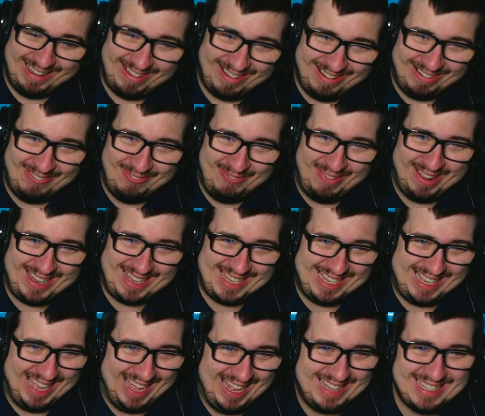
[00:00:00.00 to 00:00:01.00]
Oh my
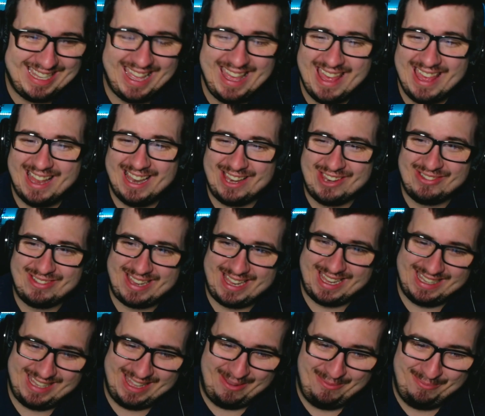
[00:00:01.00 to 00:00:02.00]
god, look
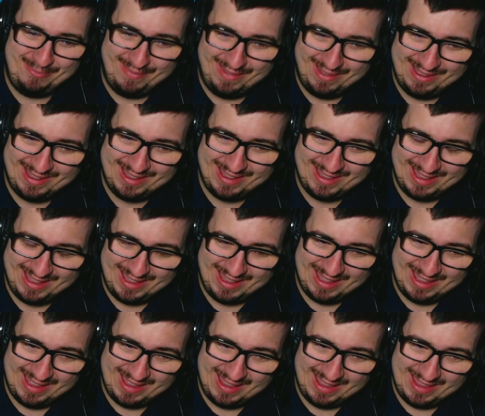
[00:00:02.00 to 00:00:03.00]
at them. On earth?